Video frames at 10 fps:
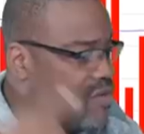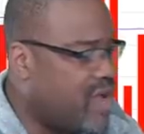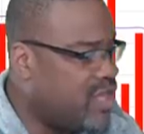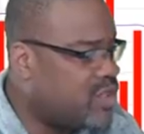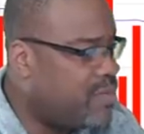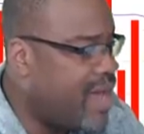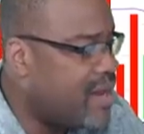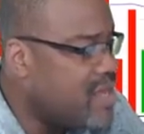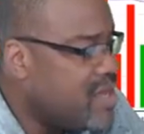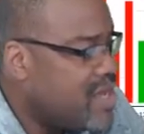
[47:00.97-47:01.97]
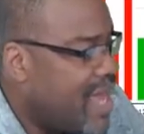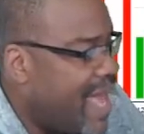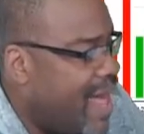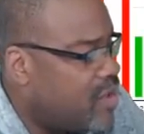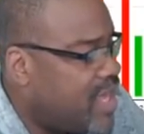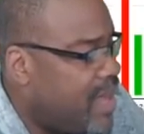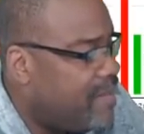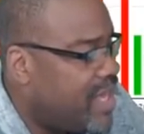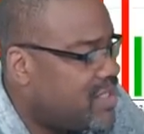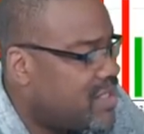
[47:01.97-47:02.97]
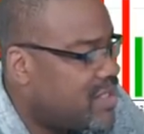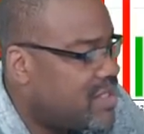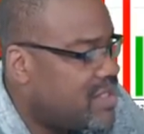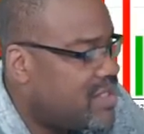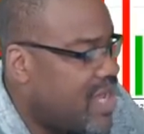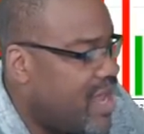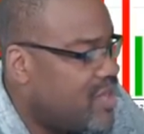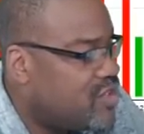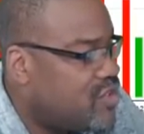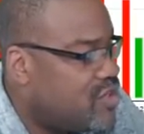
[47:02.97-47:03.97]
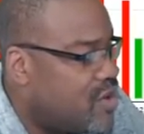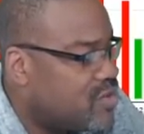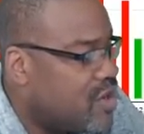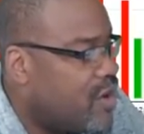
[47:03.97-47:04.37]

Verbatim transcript: right spot. Alchemist says, don't,